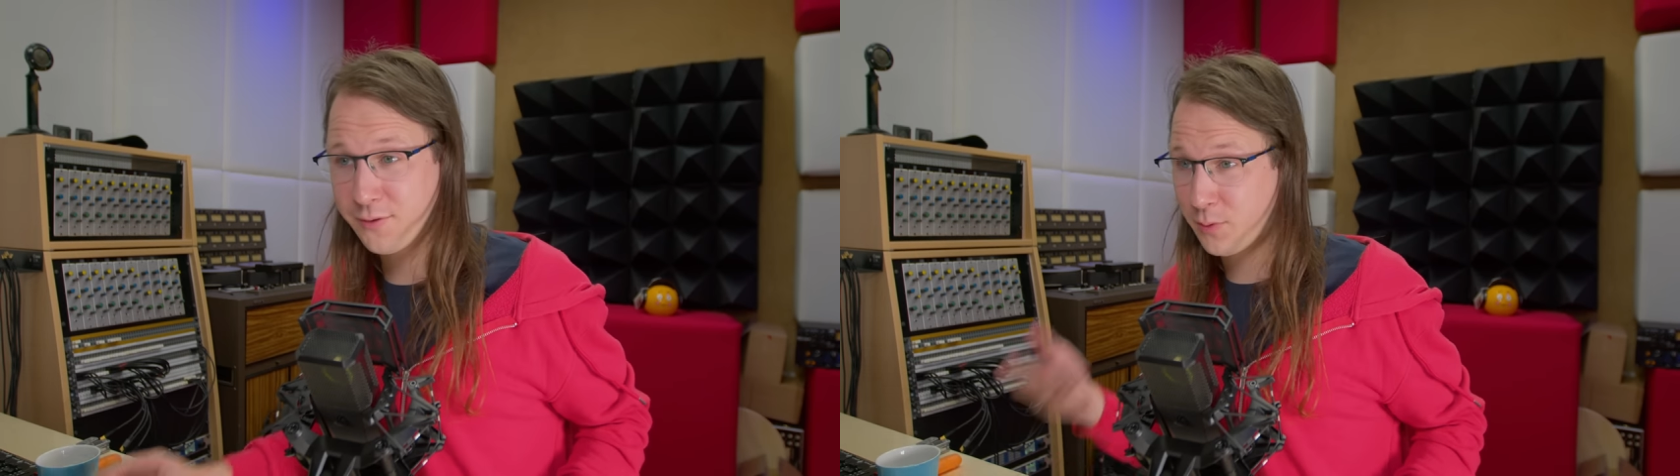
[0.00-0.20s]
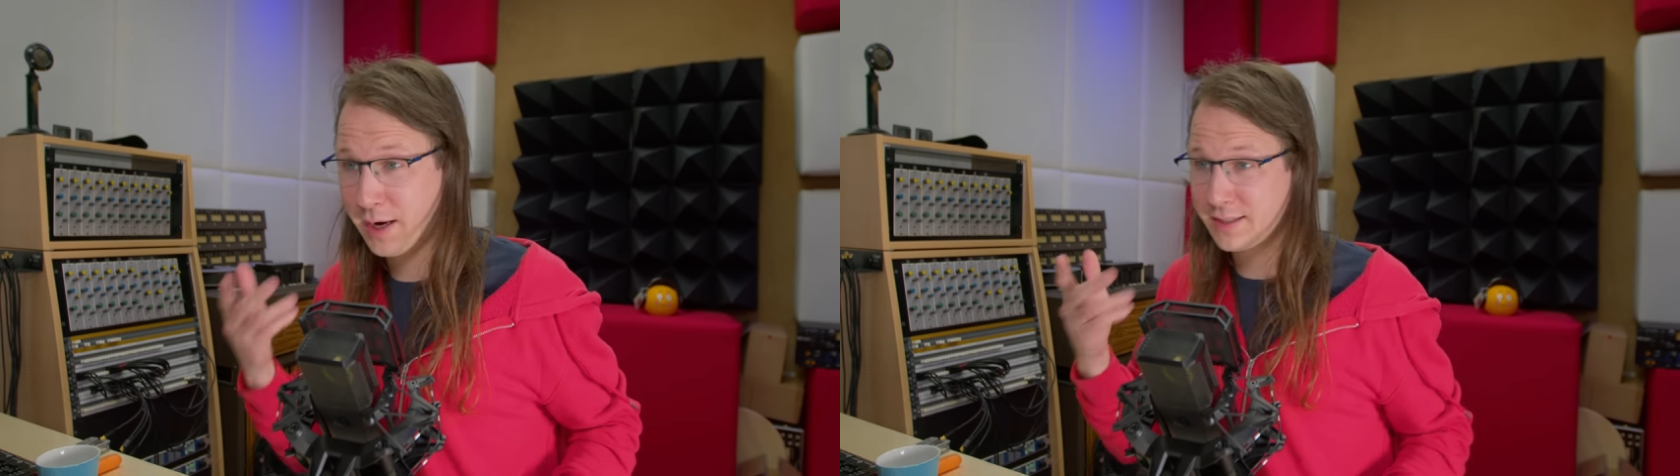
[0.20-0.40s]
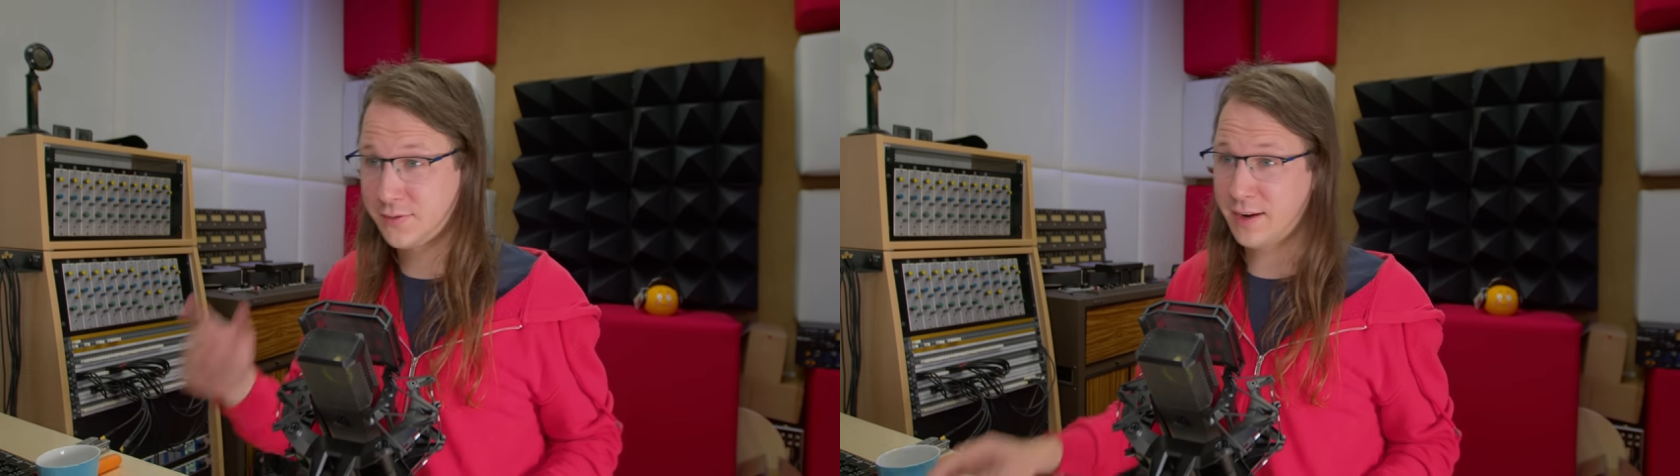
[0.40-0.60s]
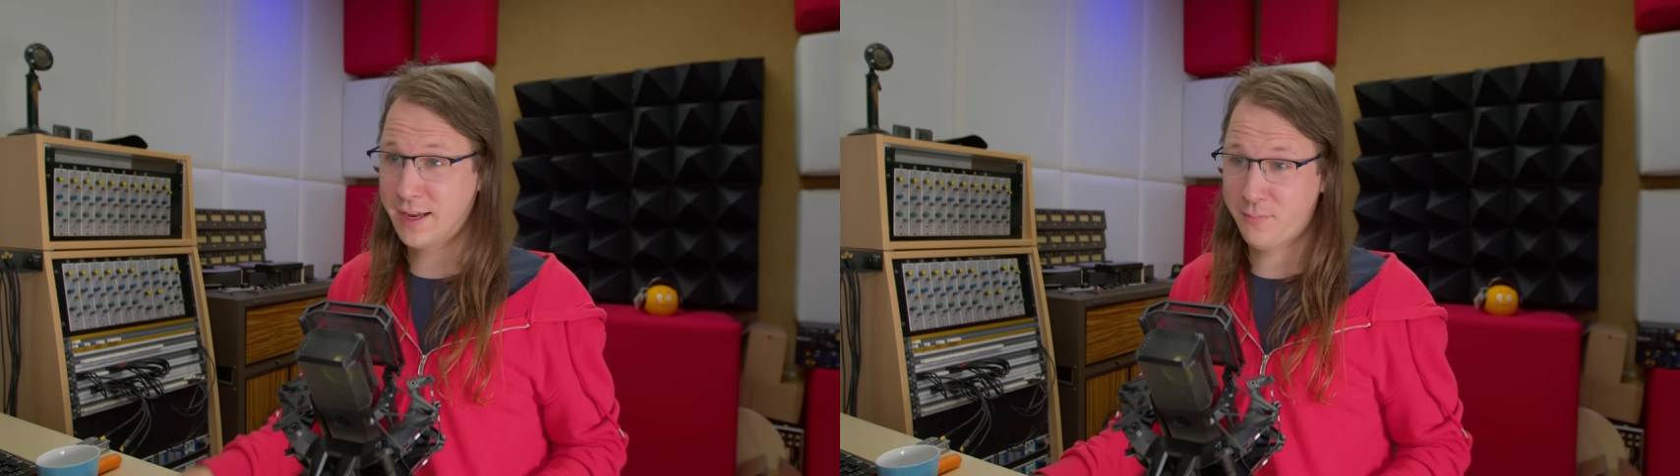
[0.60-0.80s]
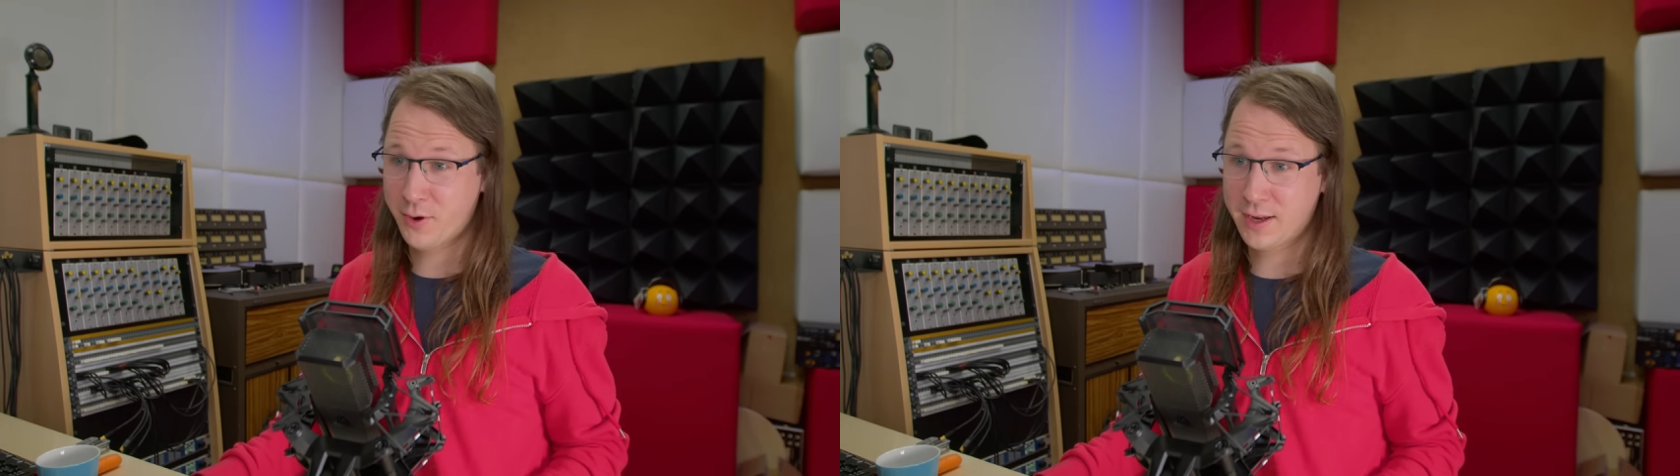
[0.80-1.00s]
to break this thing
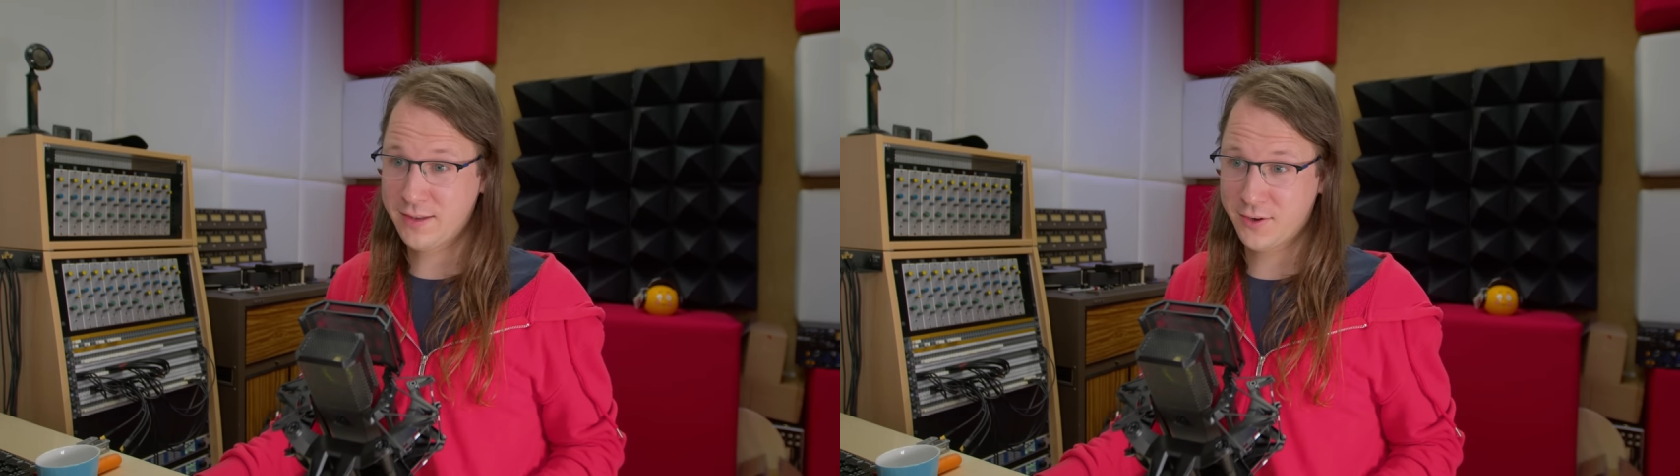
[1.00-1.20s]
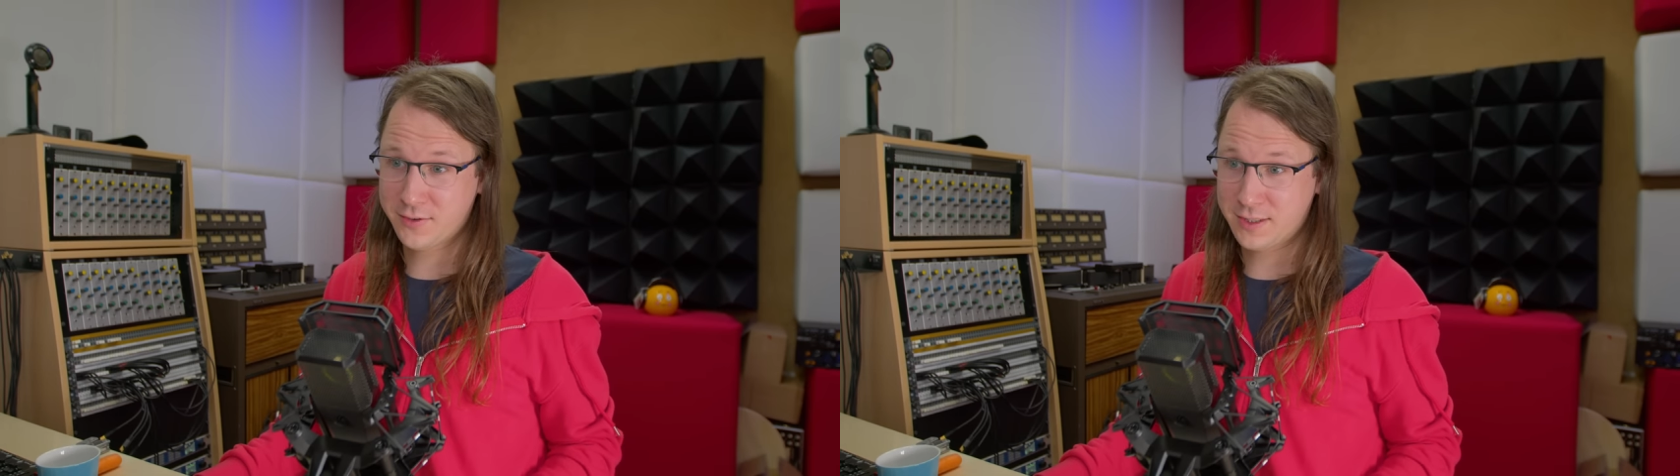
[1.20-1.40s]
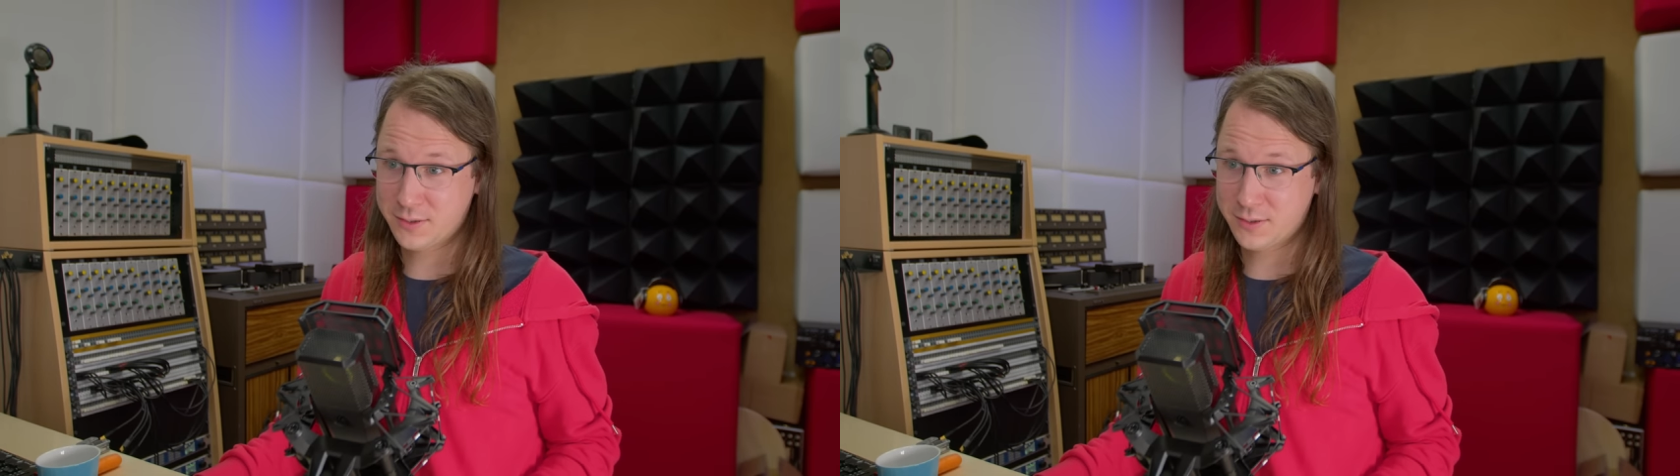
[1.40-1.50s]
in Plugin Doctor